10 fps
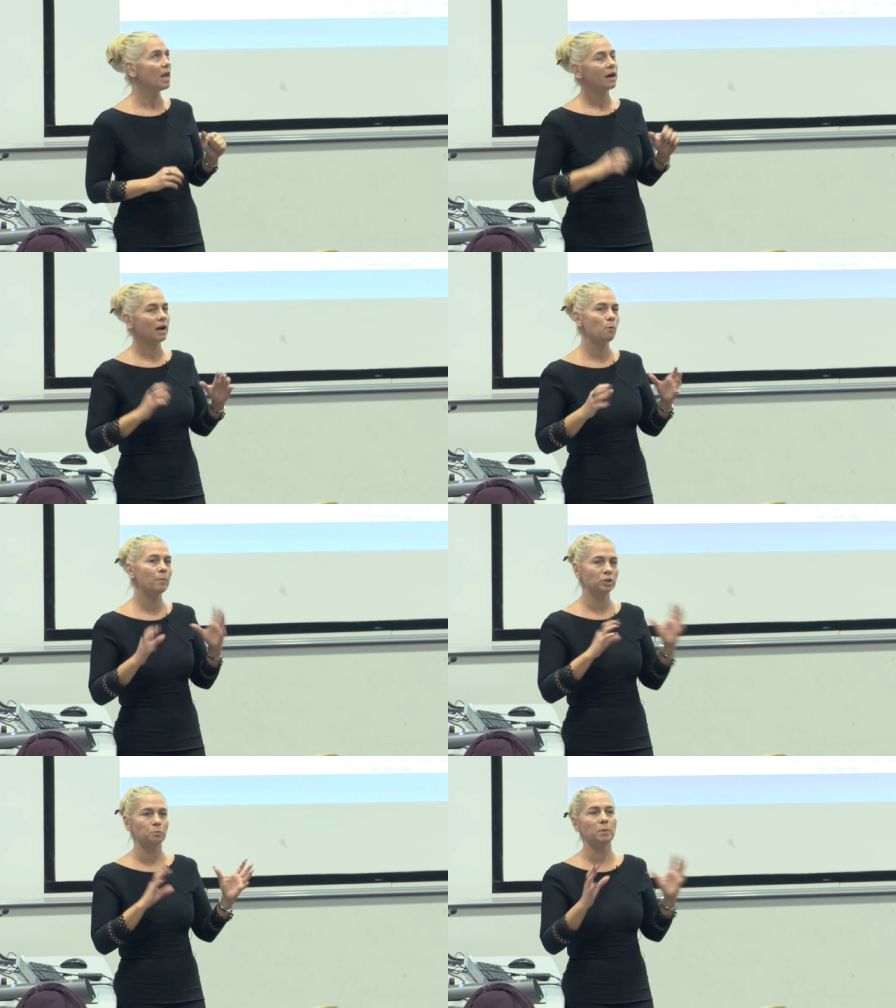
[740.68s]
how
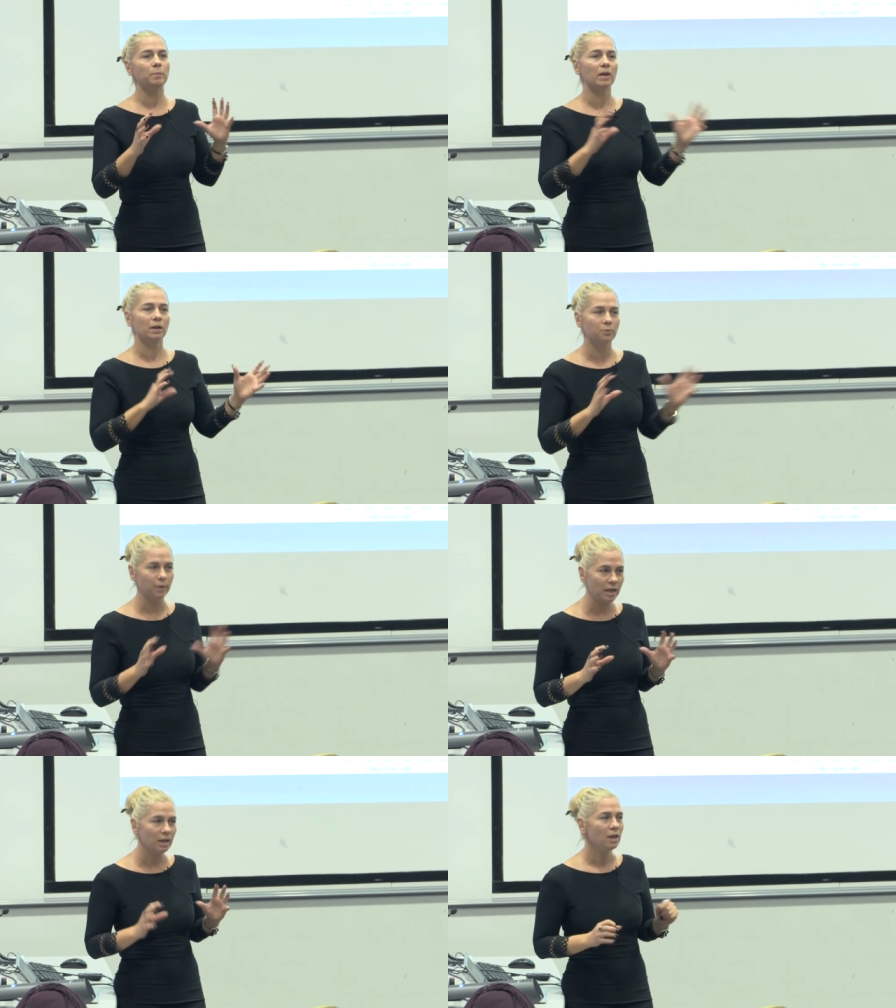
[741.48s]
much people
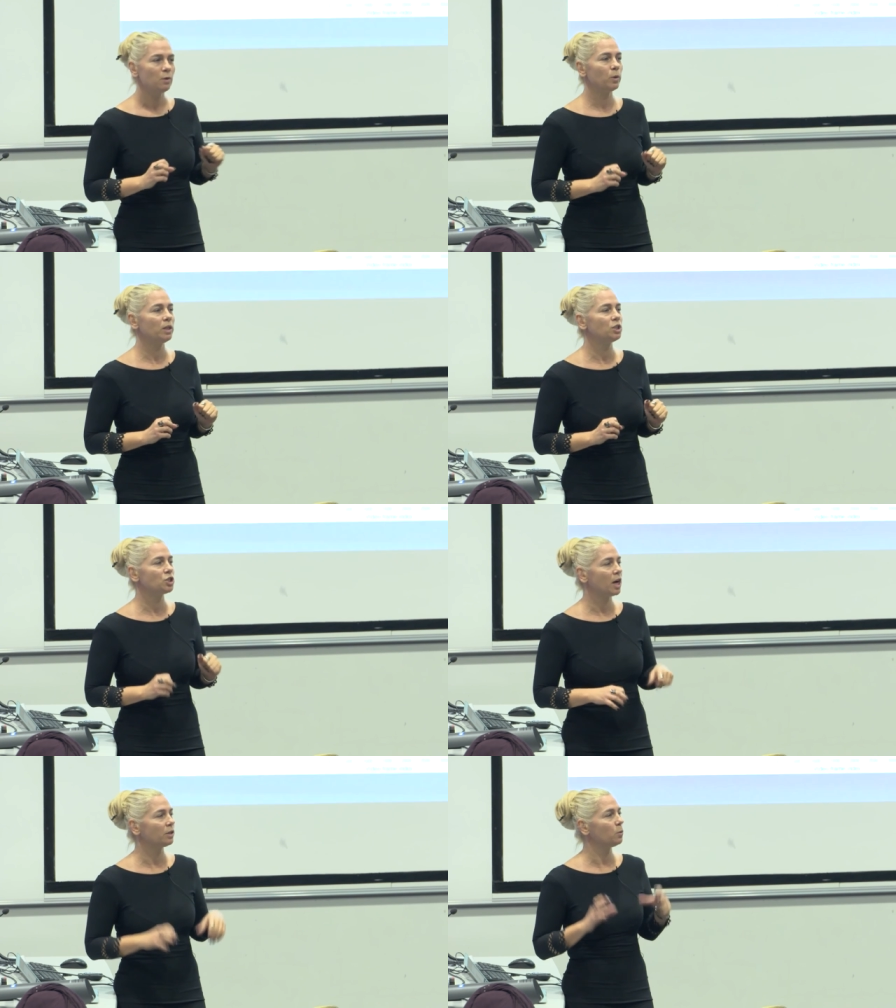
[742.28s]
agree with
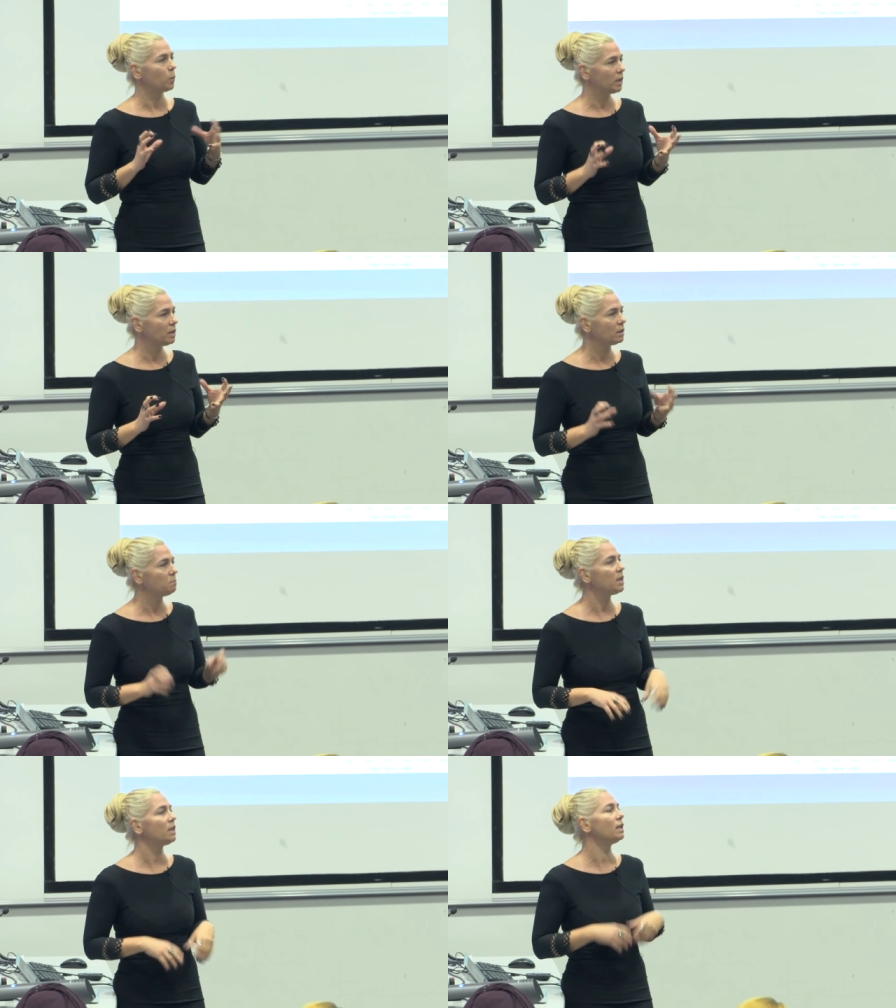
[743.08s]
each other within the
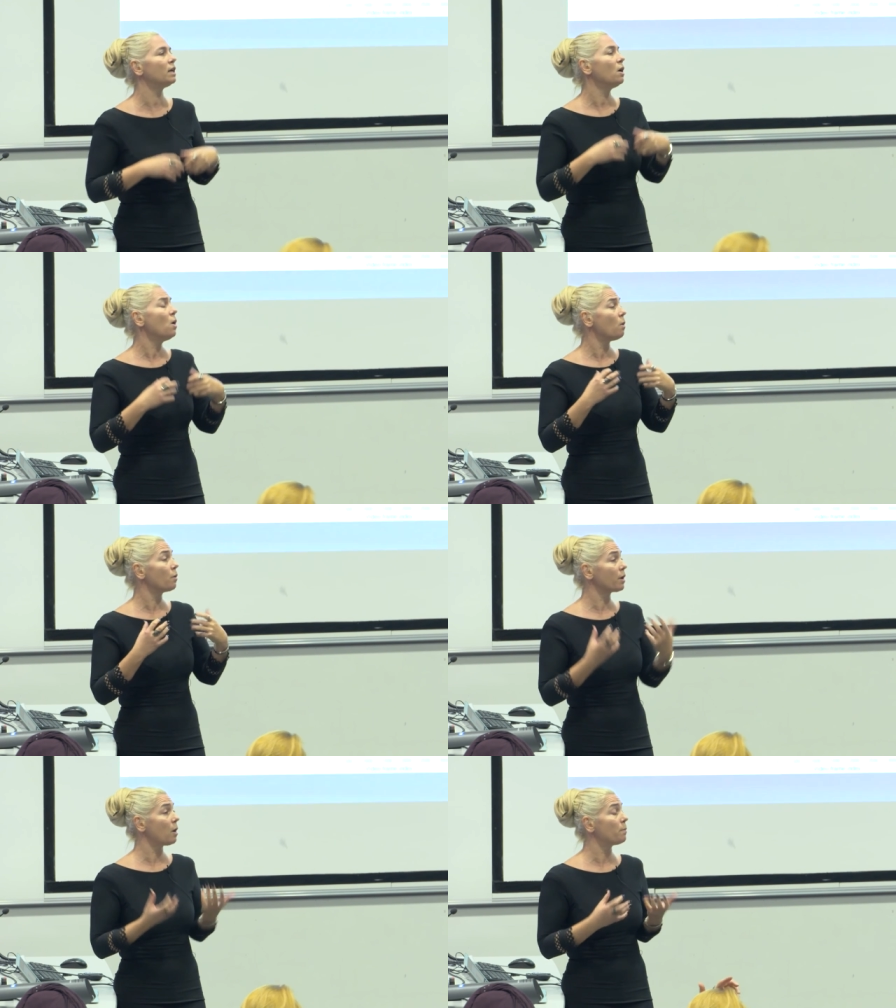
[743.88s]
meeting
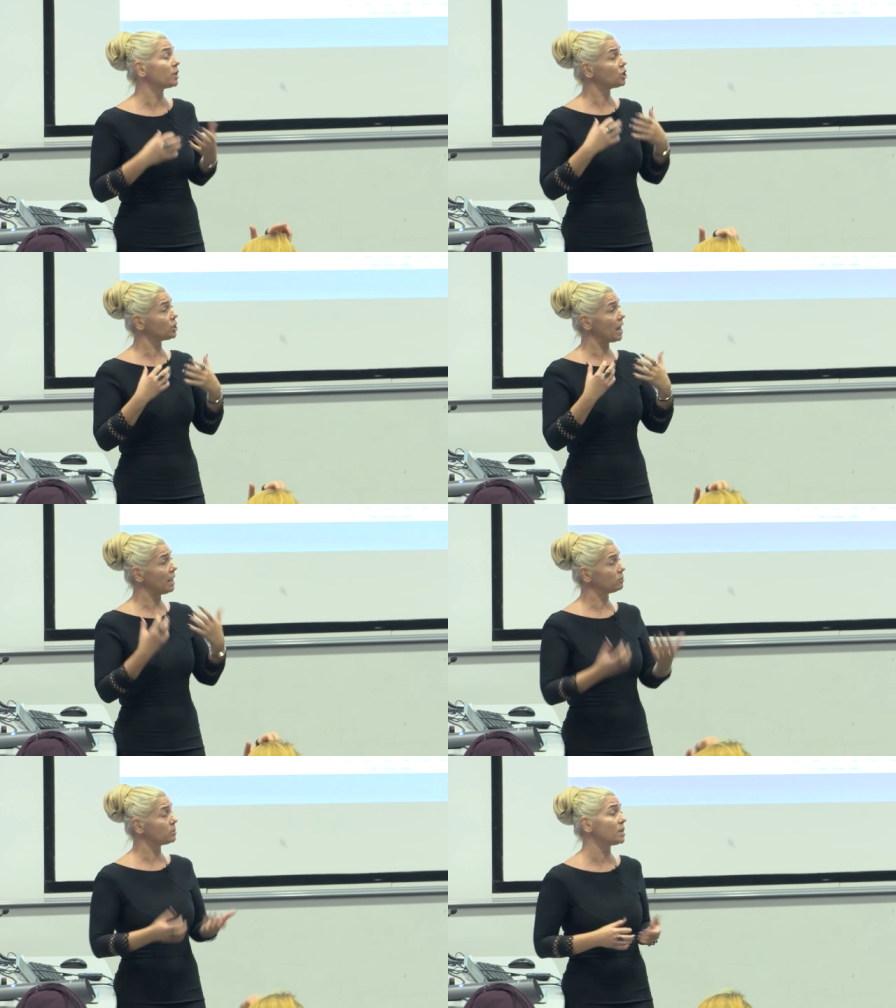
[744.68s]
or how much
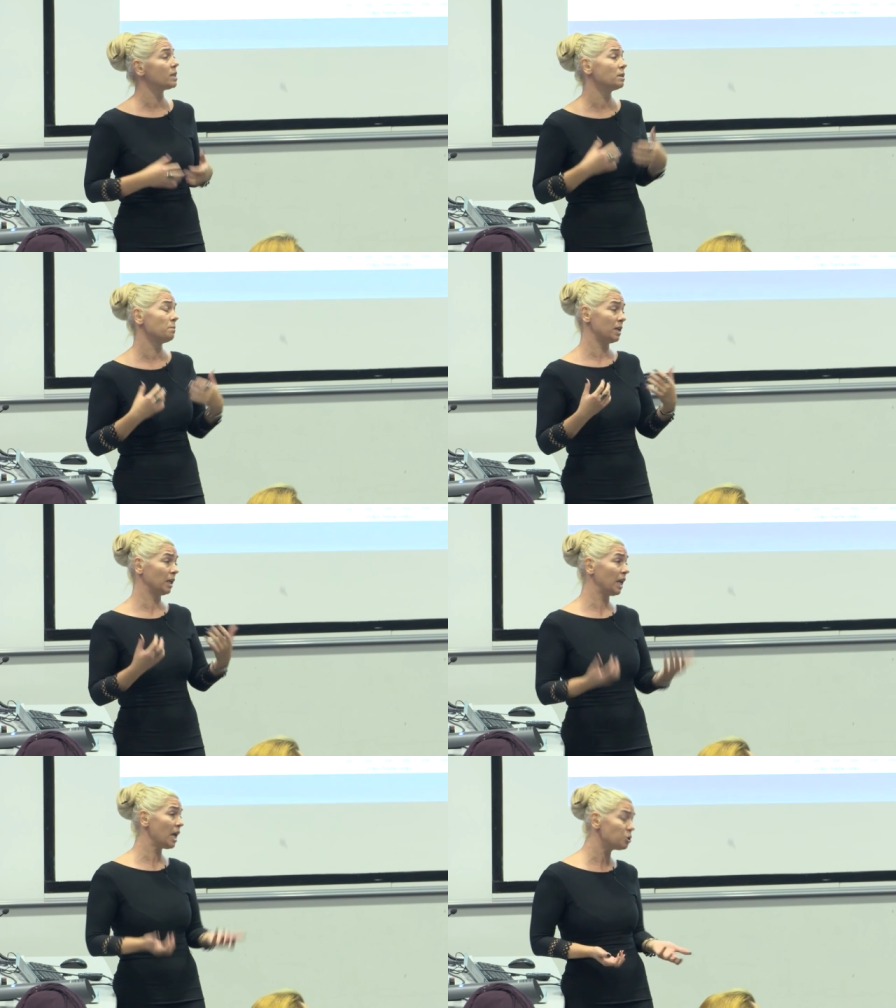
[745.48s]
enthusiasm and
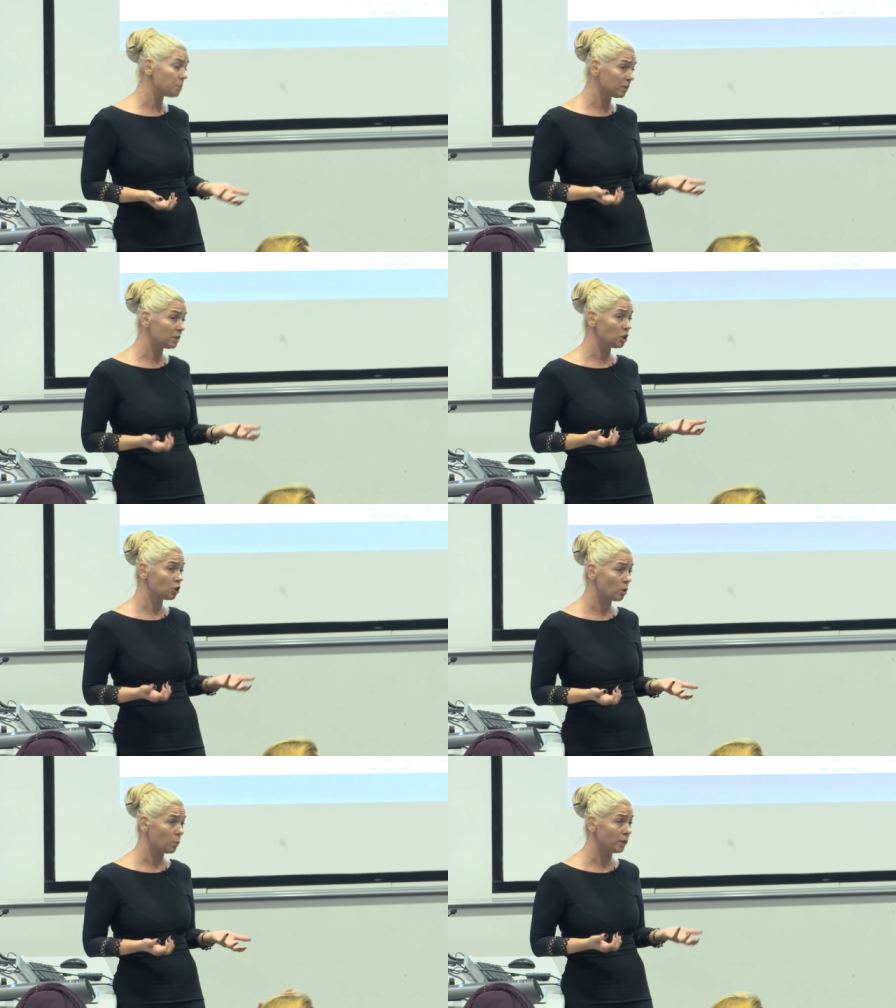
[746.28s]
engagement they
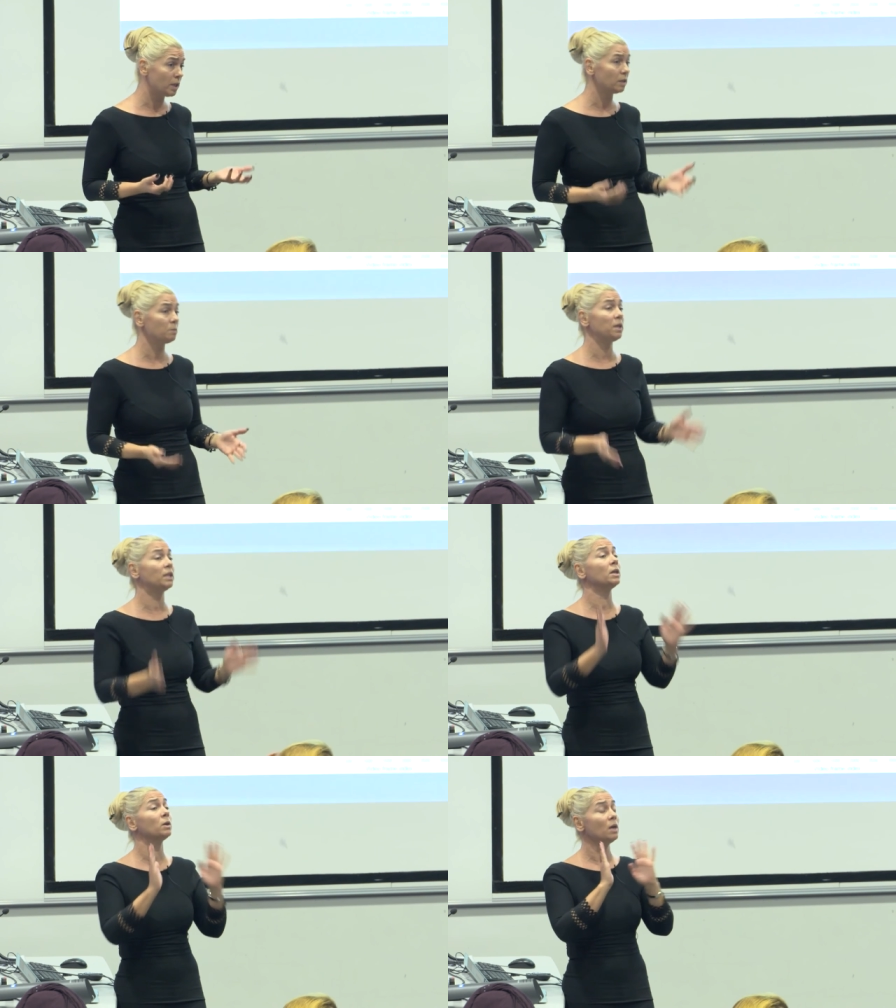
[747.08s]
show within the
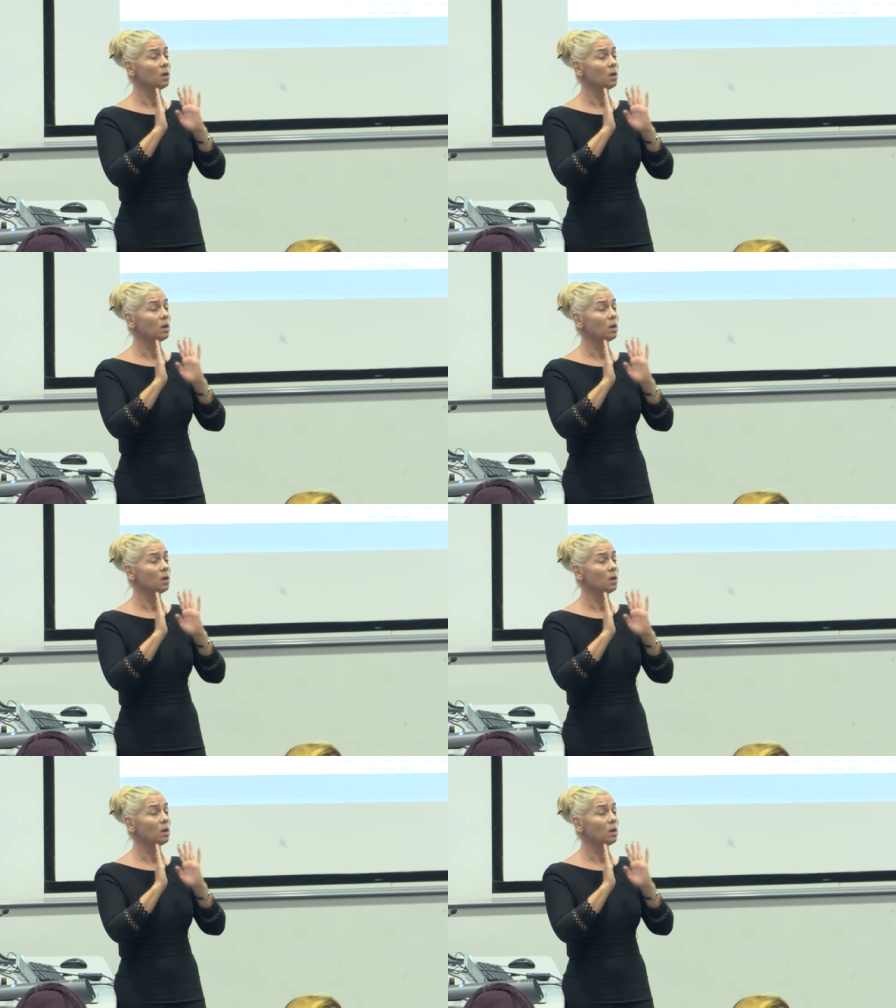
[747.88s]
meeting.